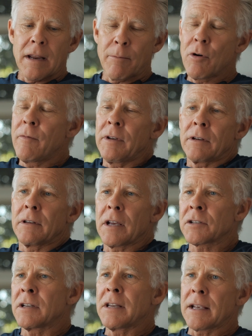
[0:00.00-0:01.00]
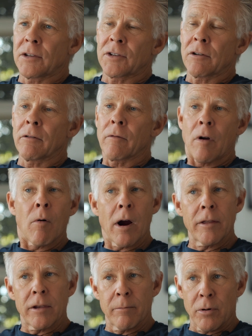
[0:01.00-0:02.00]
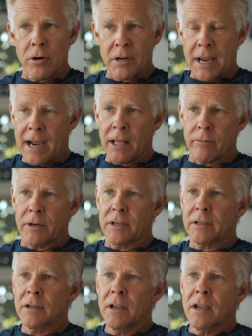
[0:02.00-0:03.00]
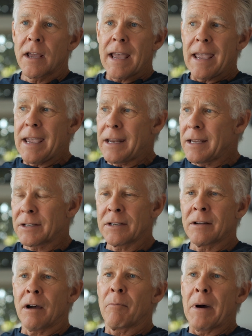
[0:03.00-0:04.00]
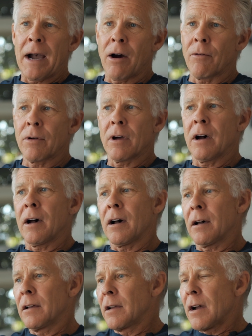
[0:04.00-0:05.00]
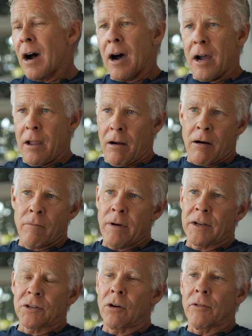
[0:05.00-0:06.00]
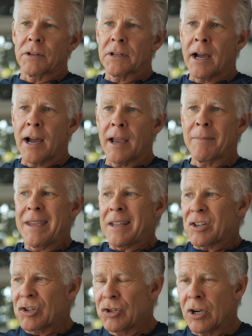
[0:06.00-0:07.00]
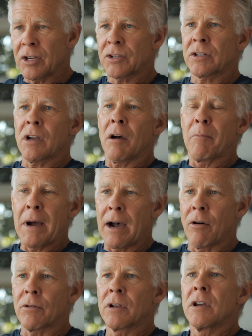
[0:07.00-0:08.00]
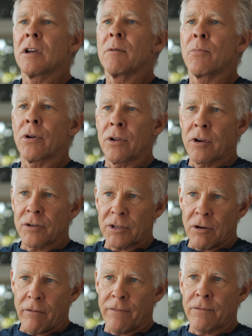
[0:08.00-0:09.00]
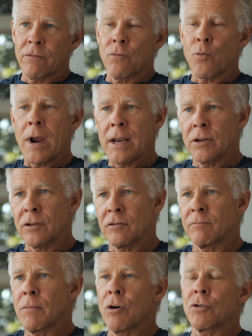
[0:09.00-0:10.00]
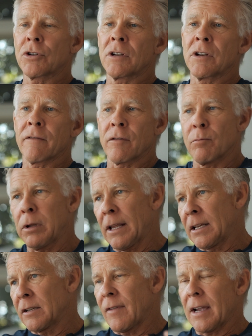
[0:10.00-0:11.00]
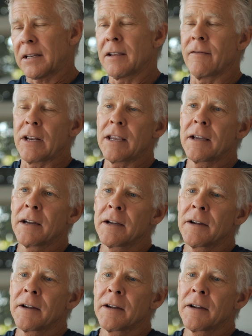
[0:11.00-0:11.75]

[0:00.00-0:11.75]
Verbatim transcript: Now, movement doesn't necessarily require that you burn calories. It isn't about uh, high heart rates all the time. It's just about putting yourself through ranges of motion, different planes of activity.